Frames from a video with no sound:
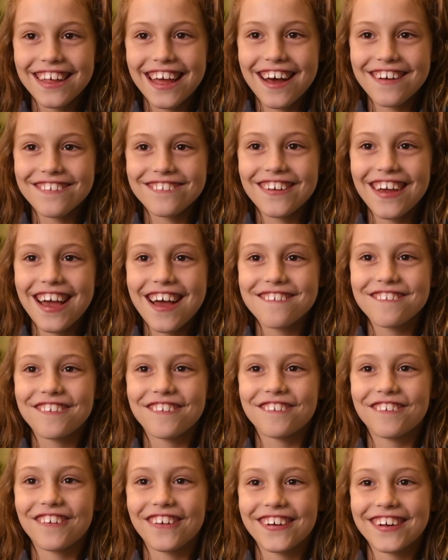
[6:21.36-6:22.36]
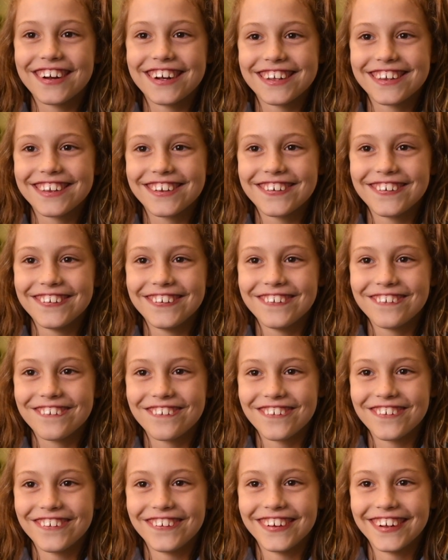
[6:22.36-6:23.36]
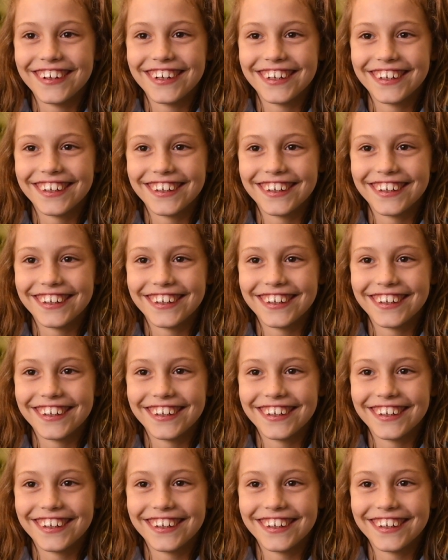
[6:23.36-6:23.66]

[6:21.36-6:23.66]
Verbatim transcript: Have you ever broken a school rule?